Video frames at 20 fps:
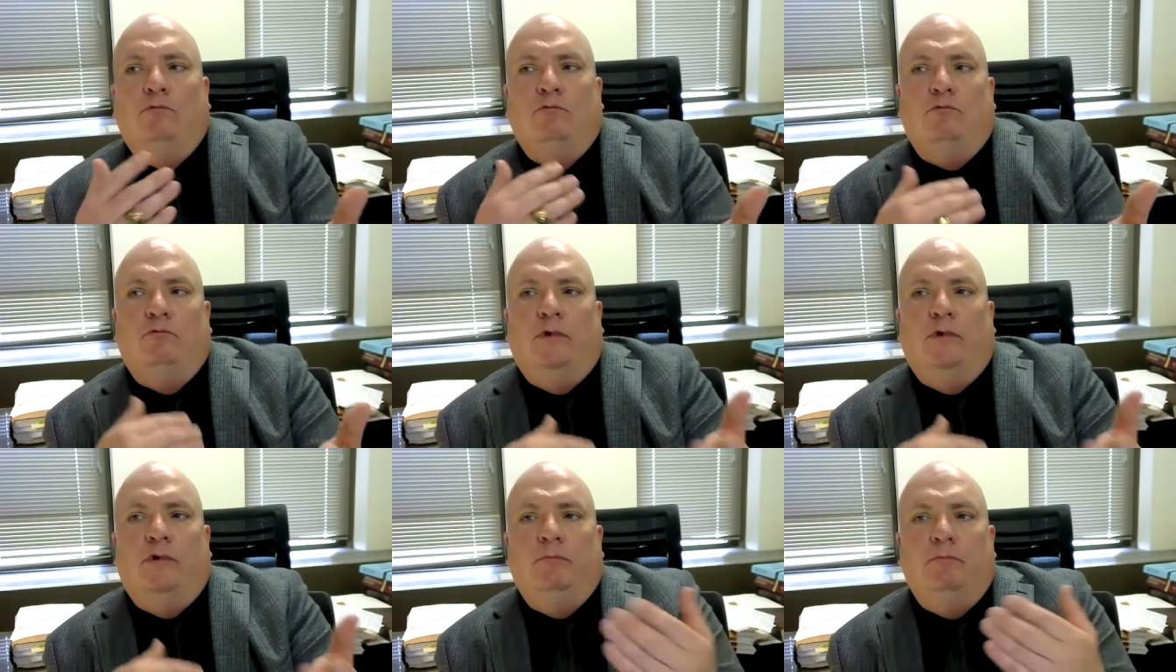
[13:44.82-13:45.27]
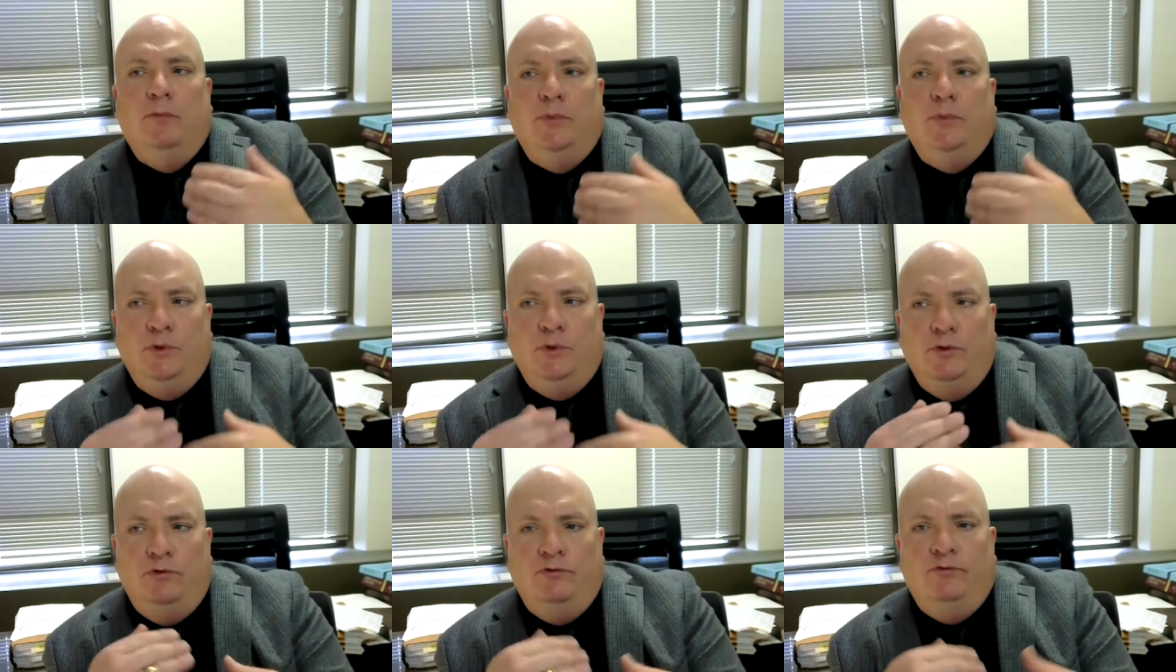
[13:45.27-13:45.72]

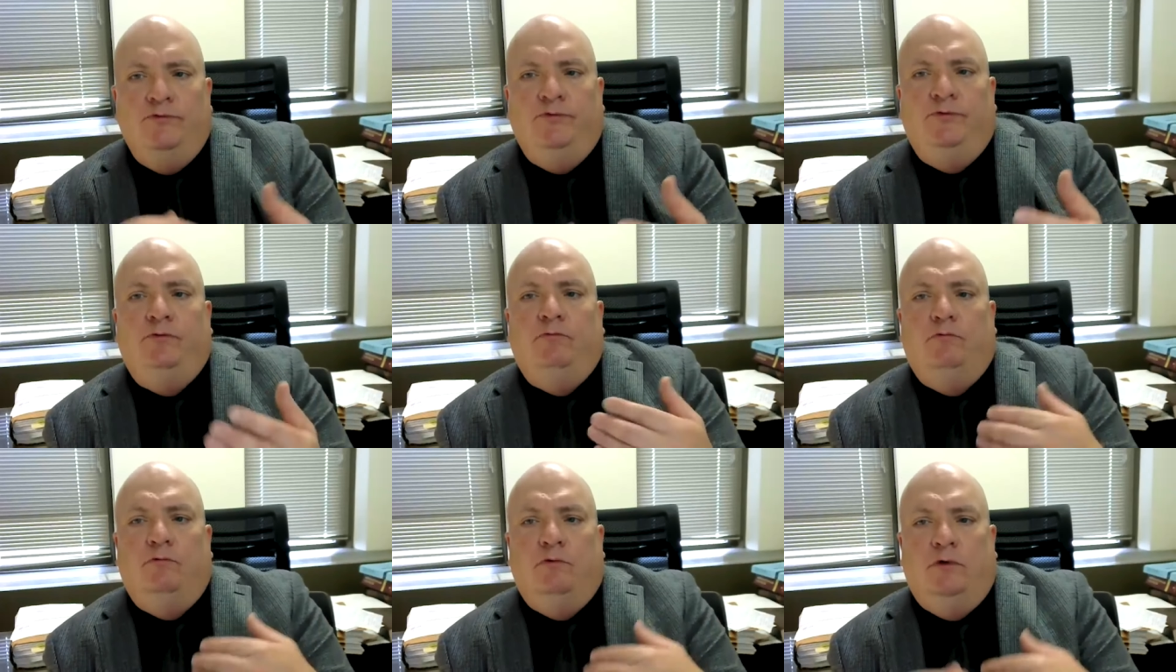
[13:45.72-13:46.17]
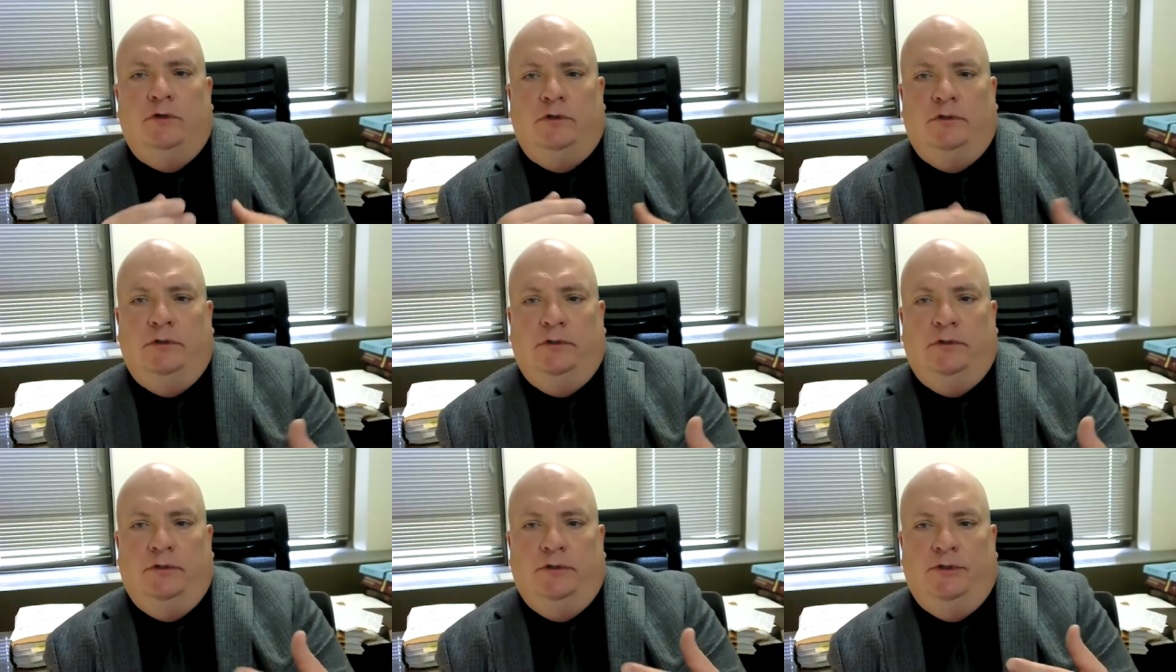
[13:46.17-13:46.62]
removed
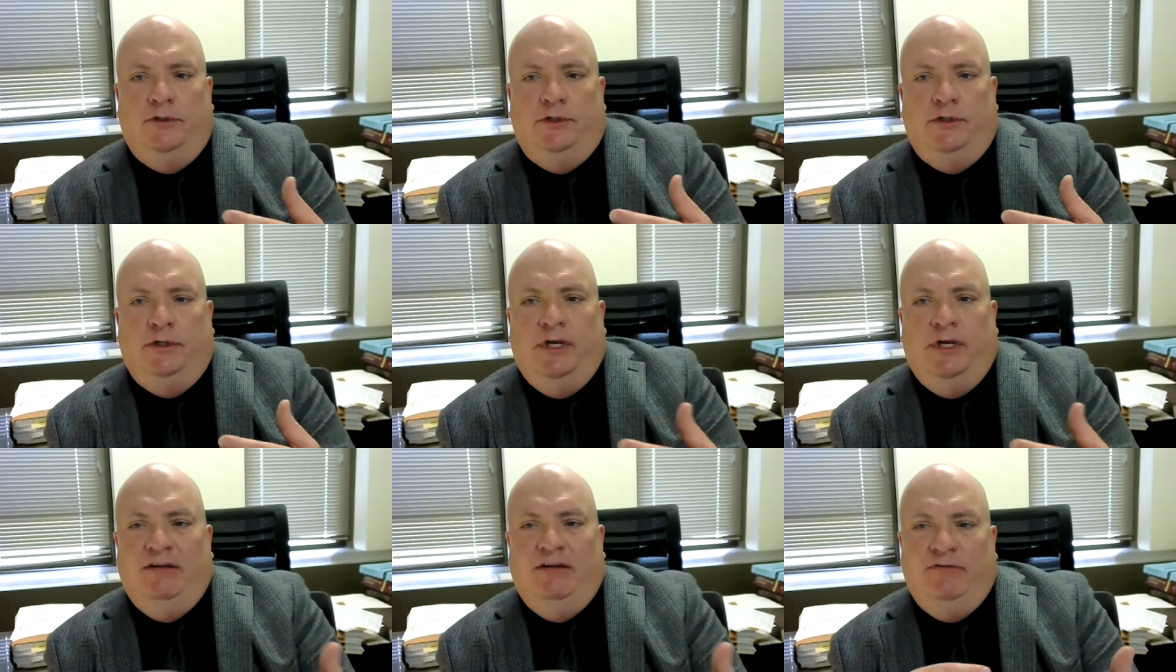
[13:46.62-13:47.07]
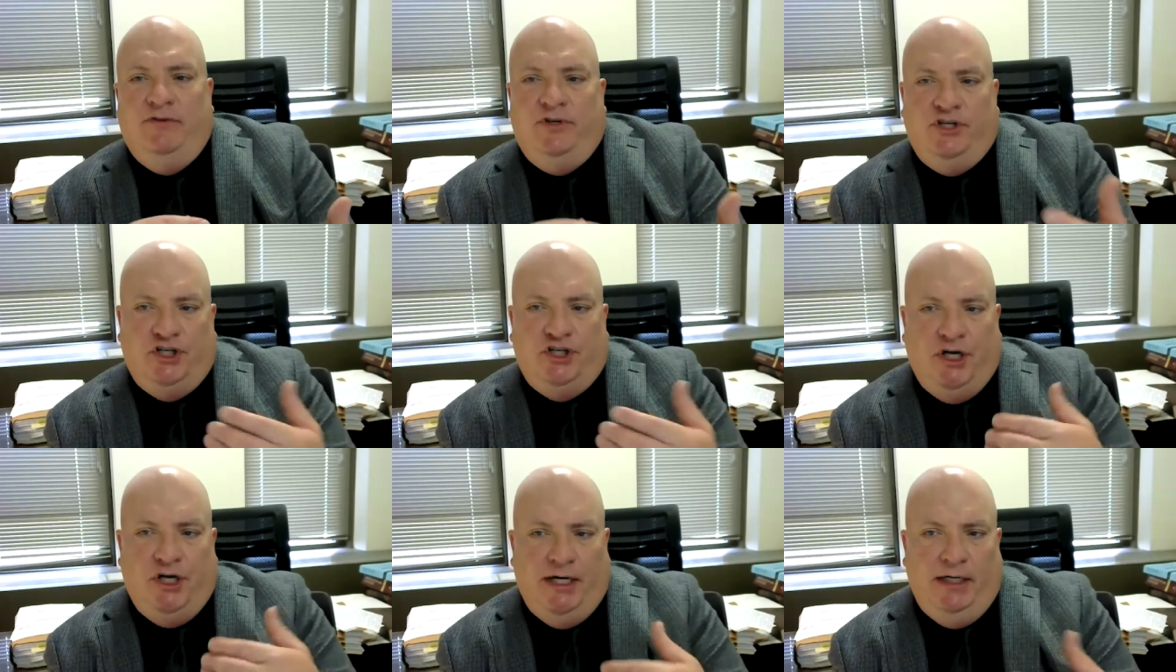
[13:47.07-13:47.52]
words have
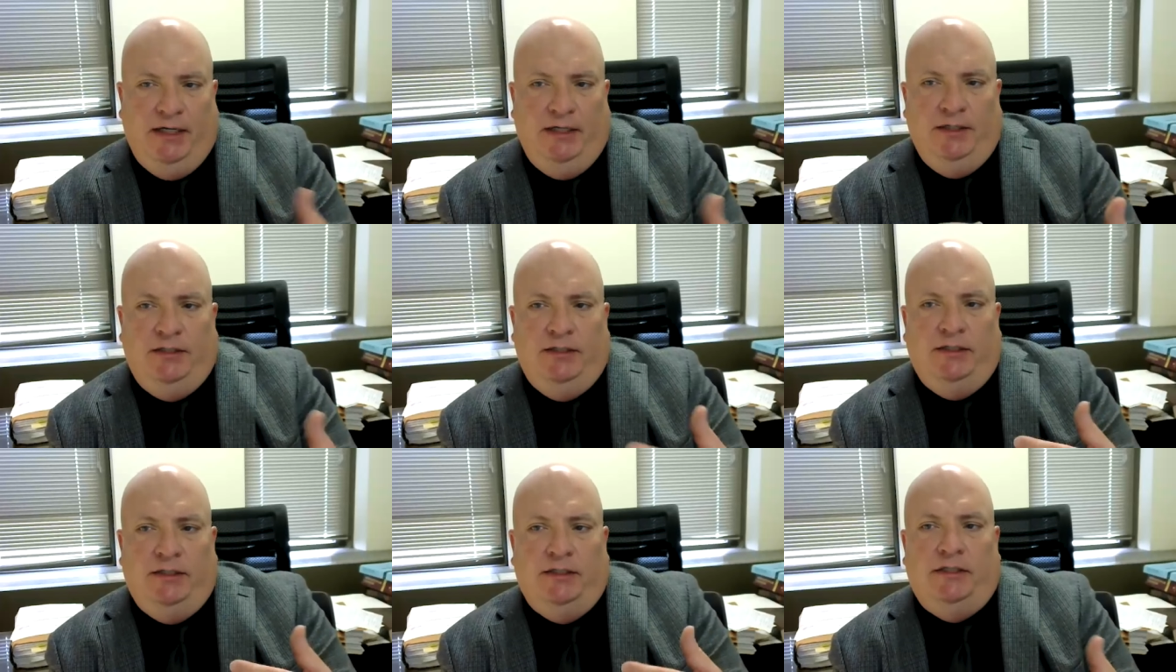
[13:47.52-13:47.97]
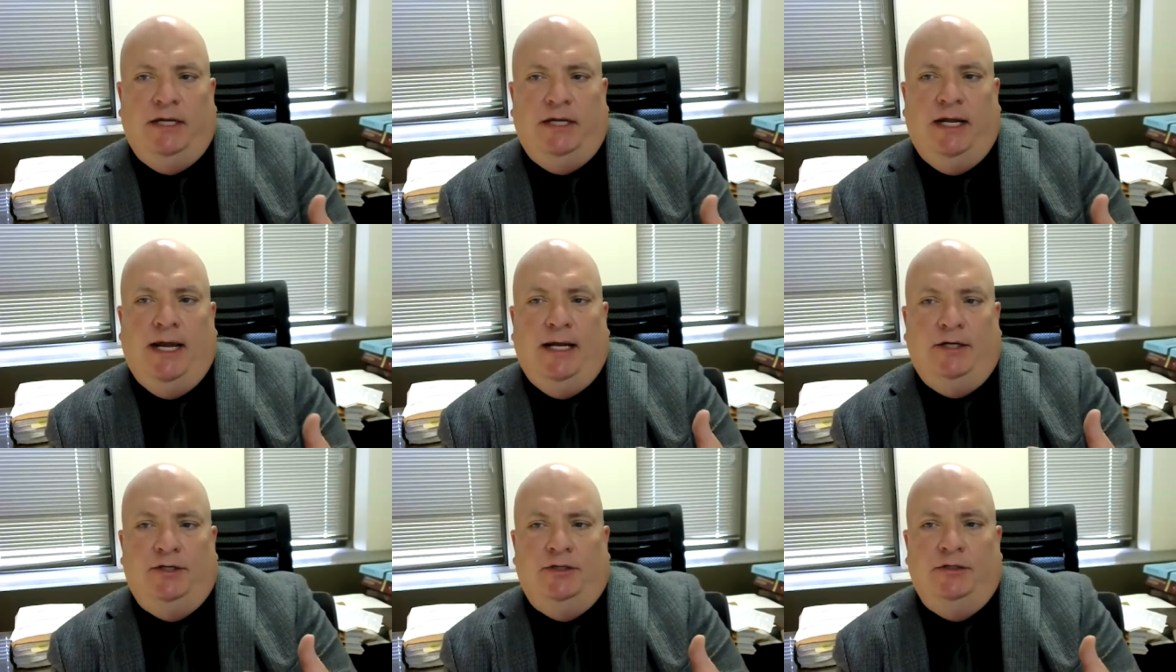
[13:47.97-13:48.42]
changed the
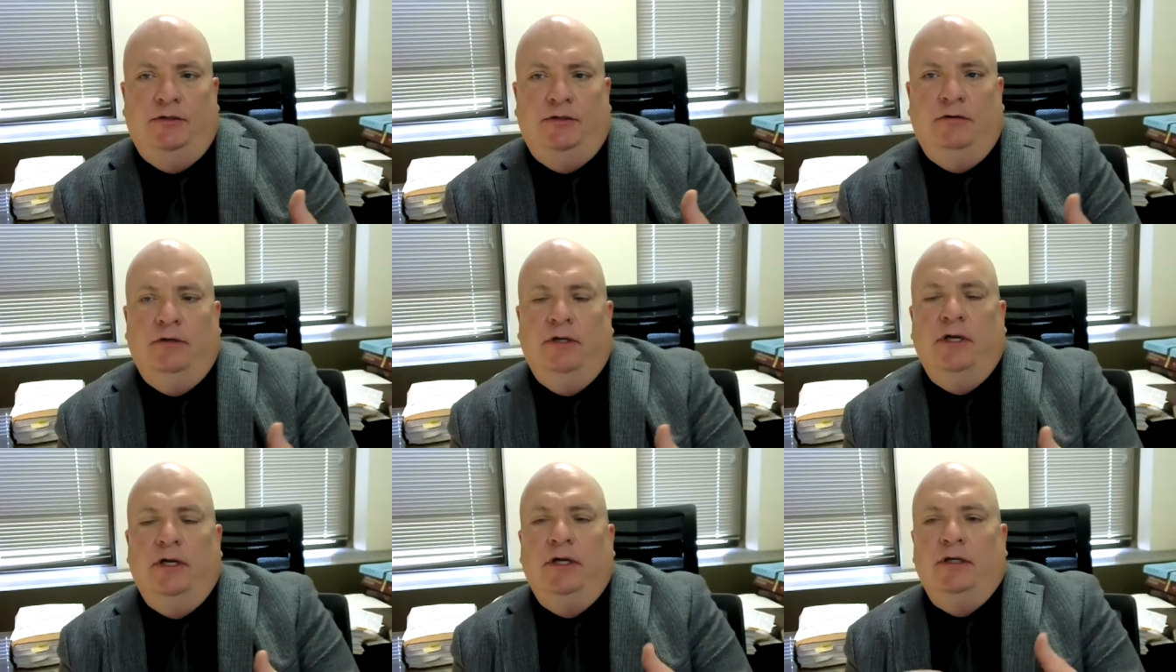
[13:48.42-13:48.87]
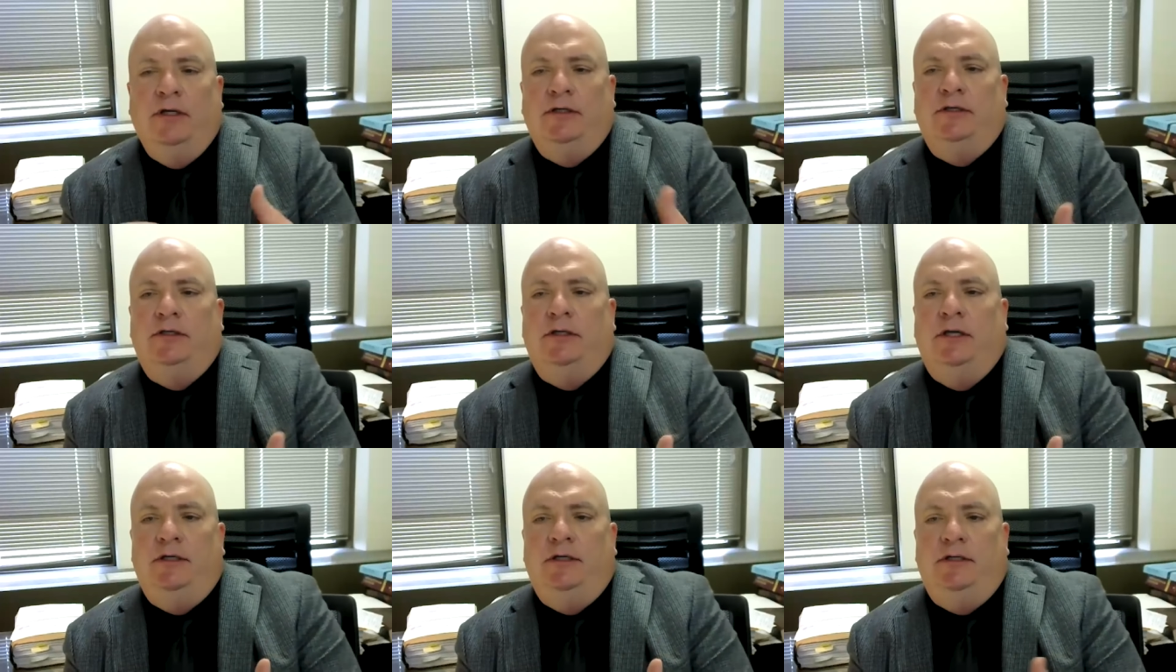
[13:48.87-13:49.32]
statute
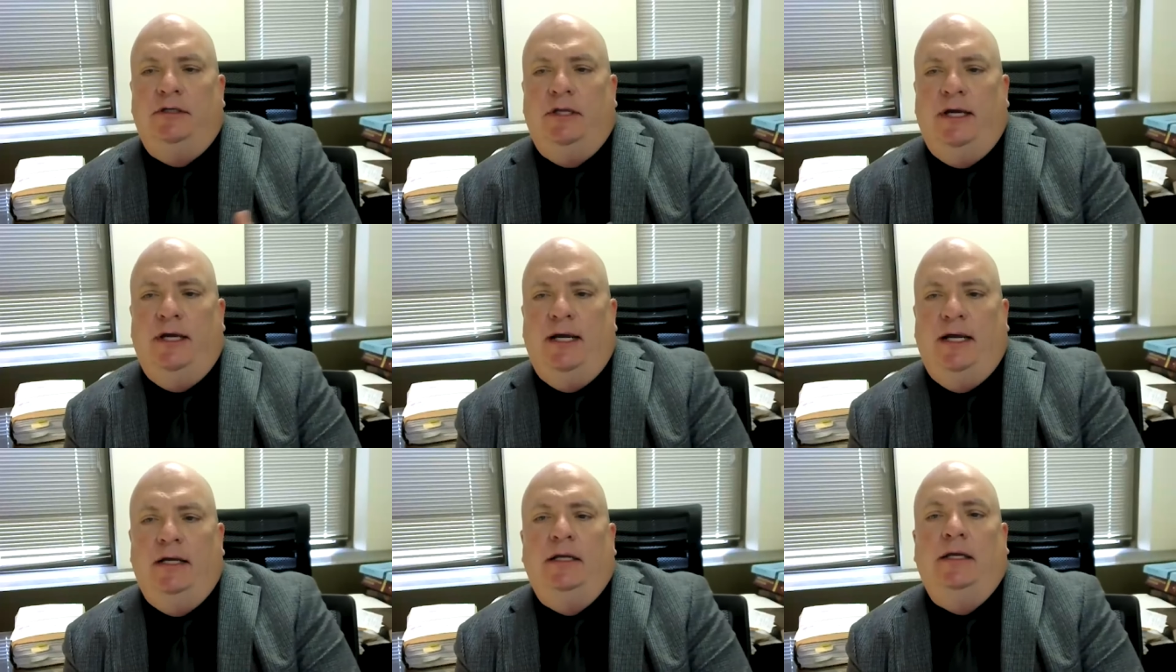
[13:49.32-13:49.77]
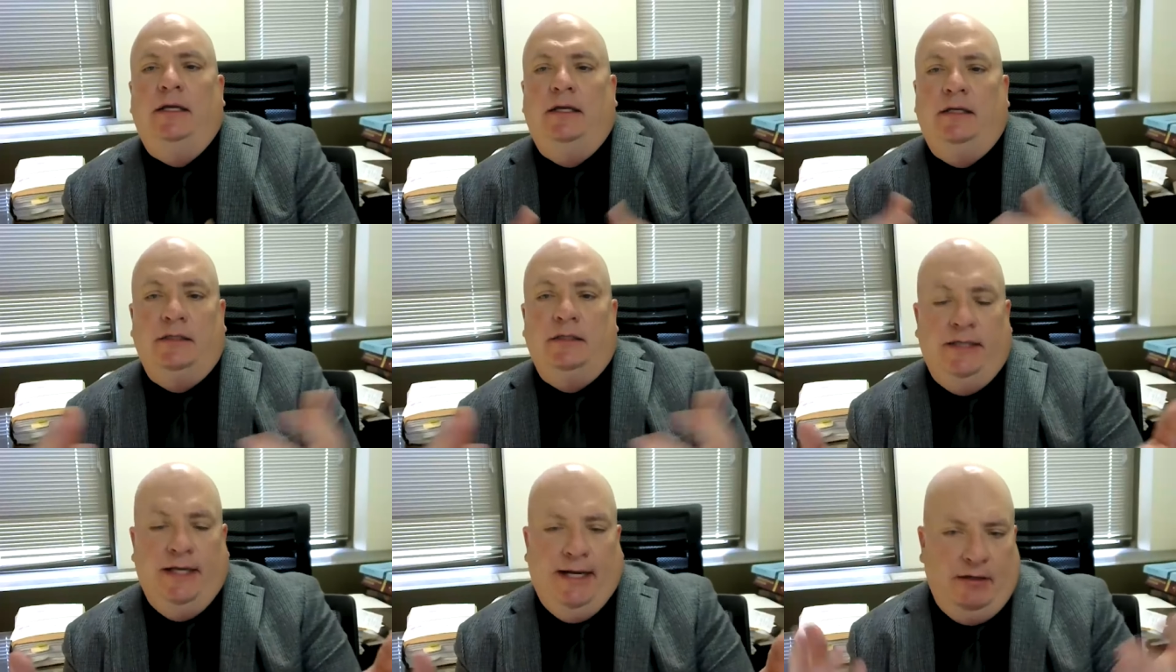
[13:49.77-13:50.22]
such that it
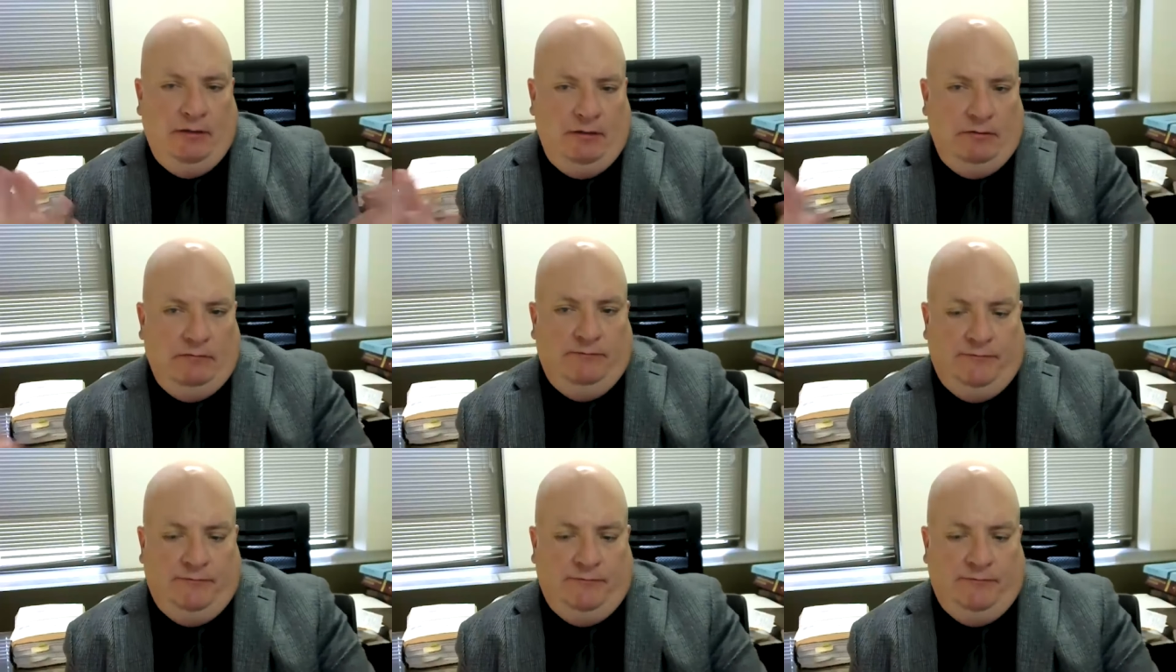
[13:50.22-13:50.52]
is now,